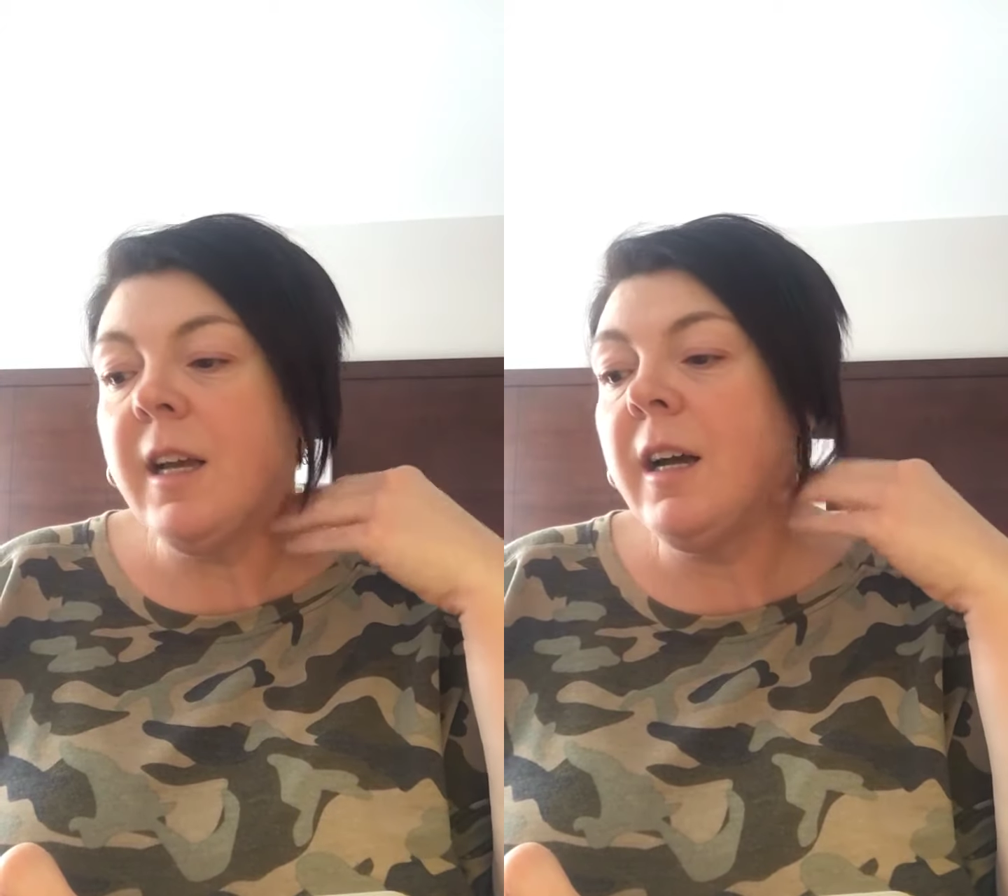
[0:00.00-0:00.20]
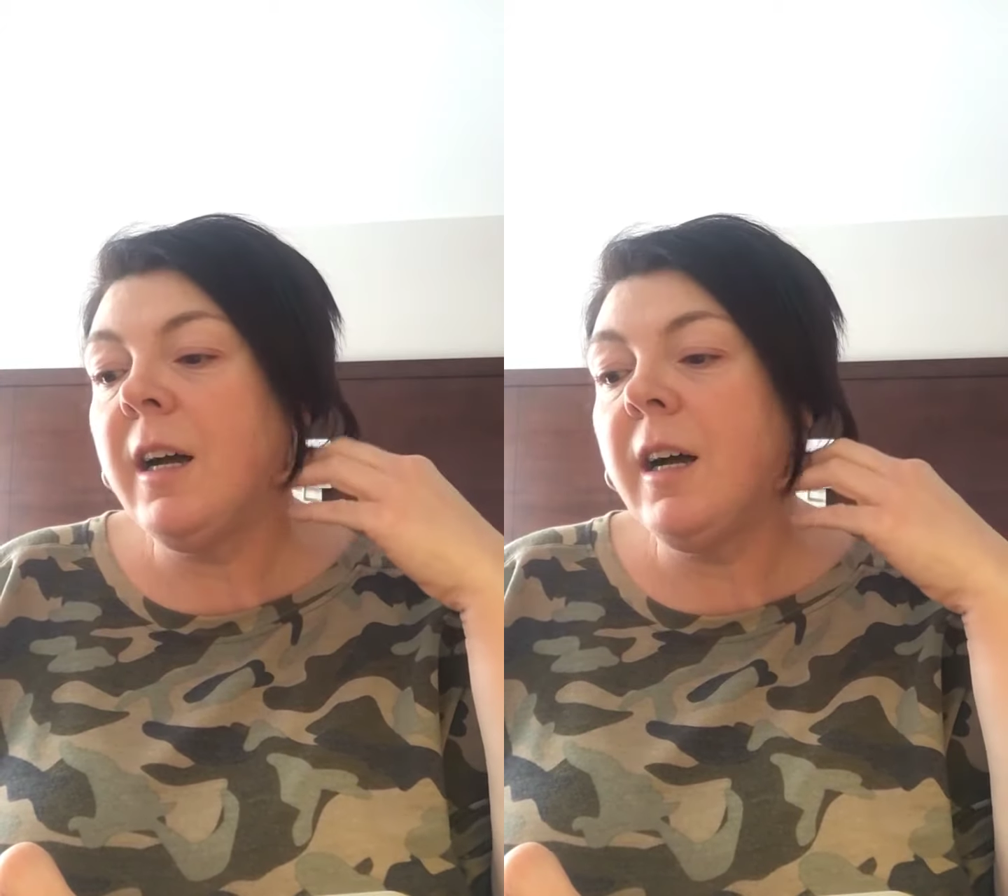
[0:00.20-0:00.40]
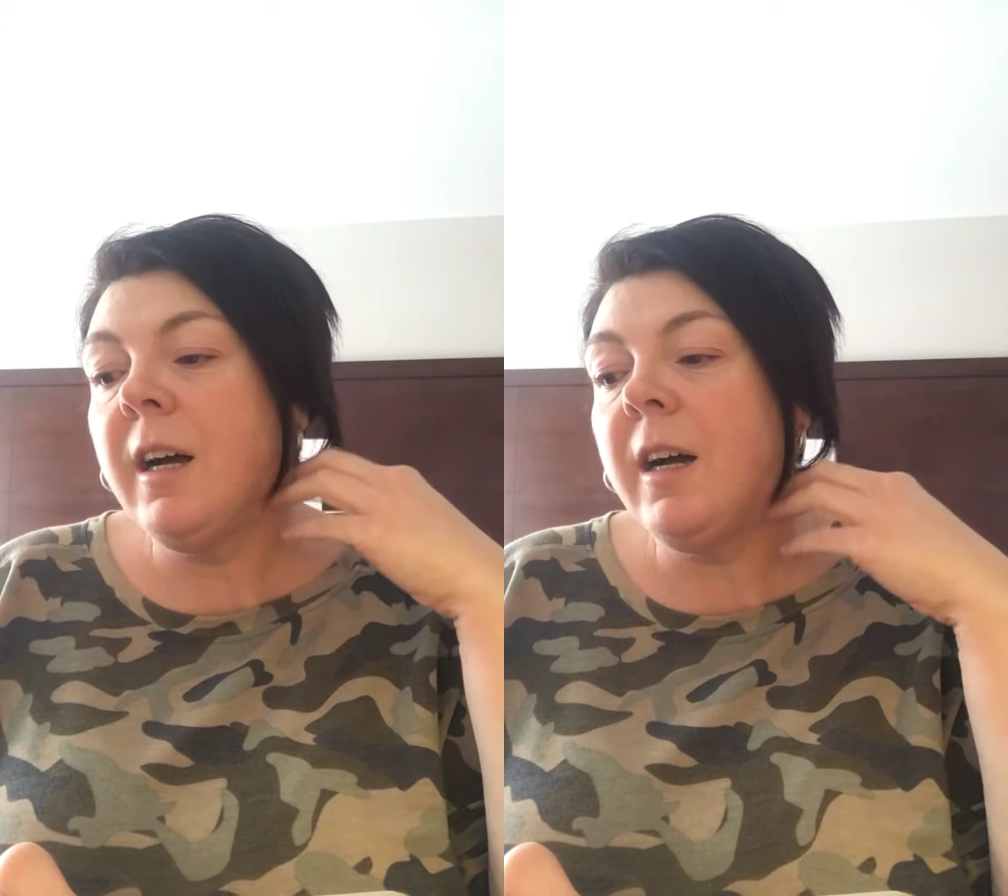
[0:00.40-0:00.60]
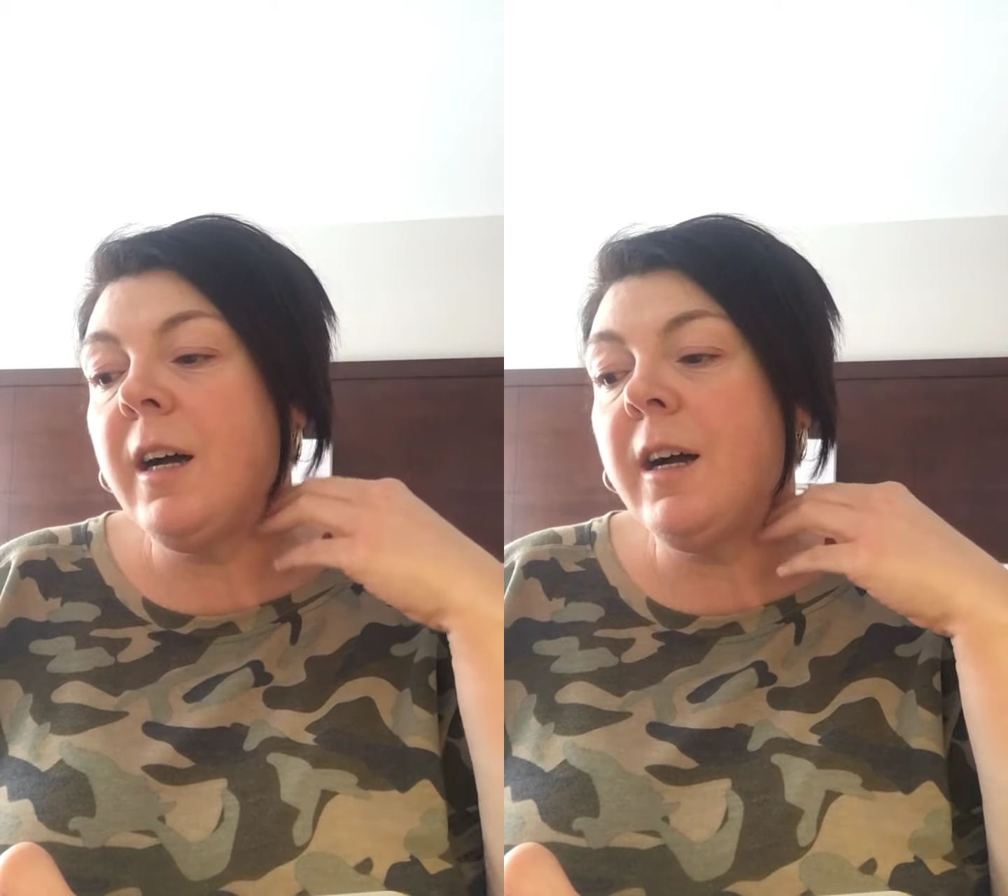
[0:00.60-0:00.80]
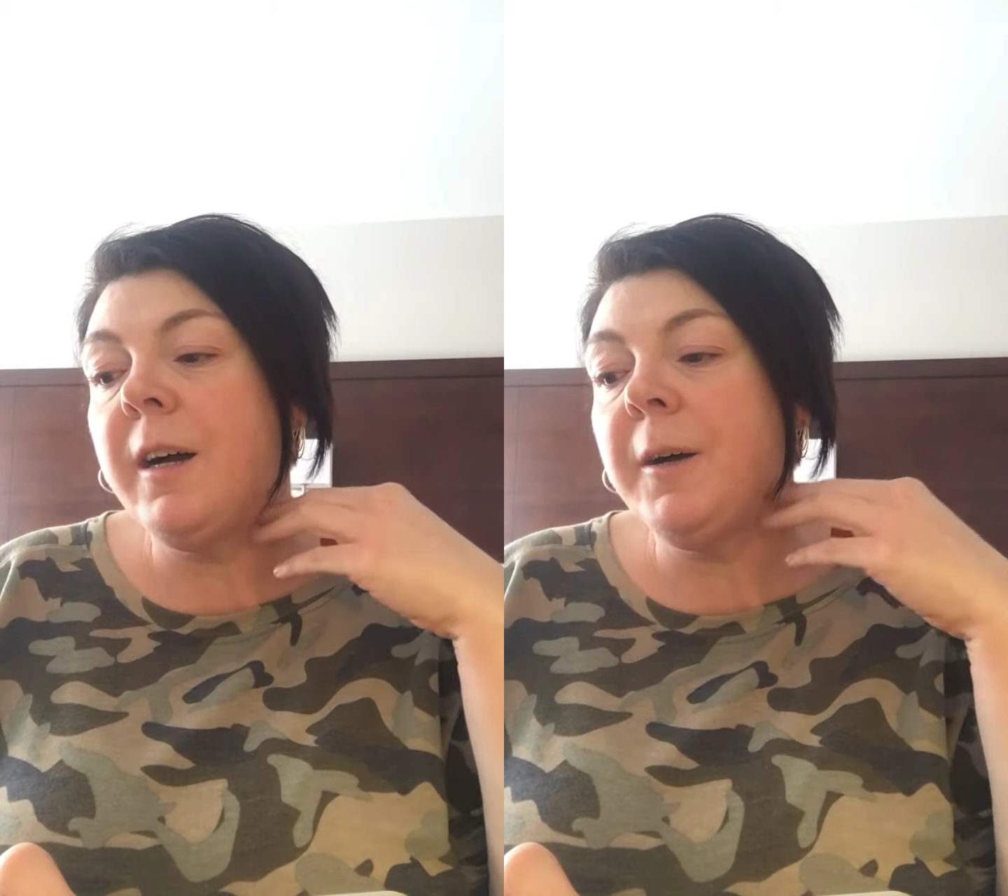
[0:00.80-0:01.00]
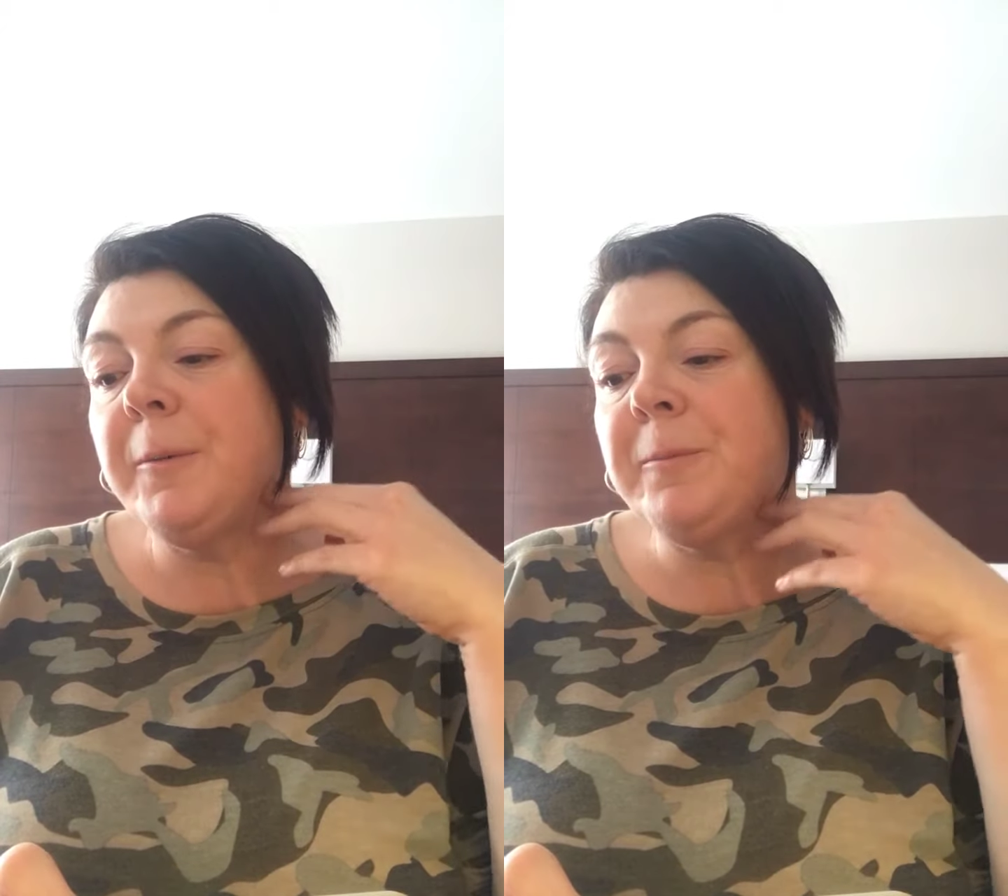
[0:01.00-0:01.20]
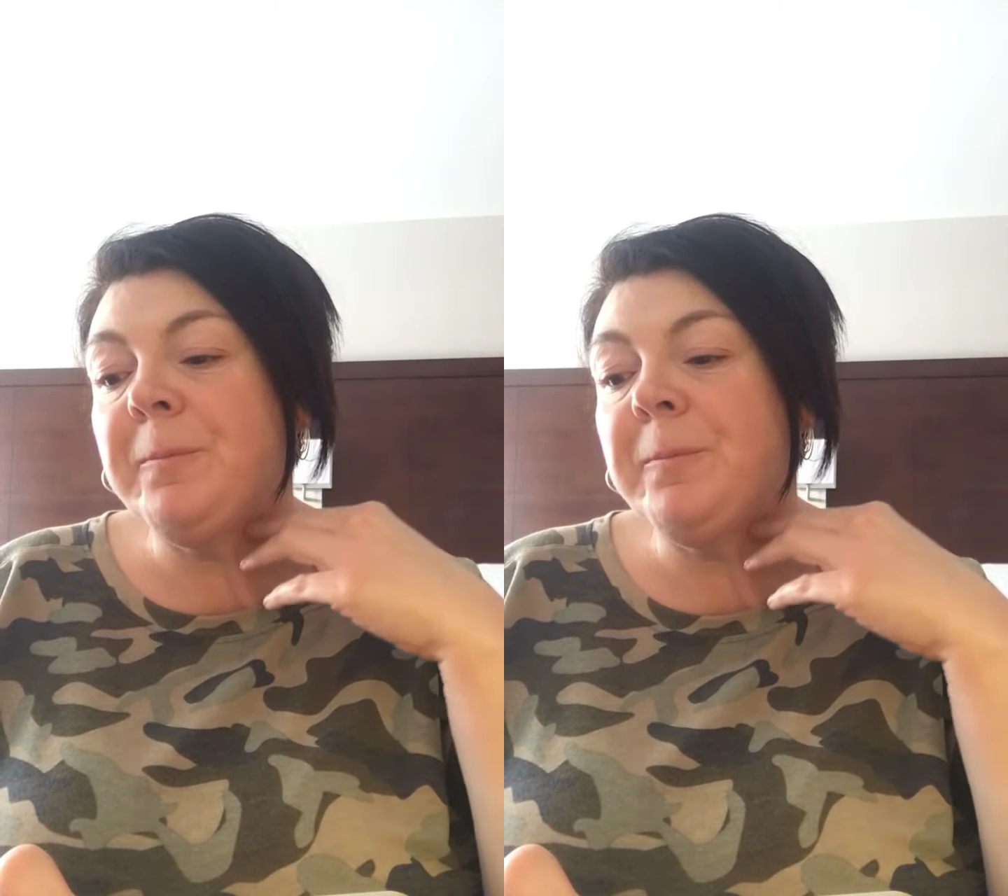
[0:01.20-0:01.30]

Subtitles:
I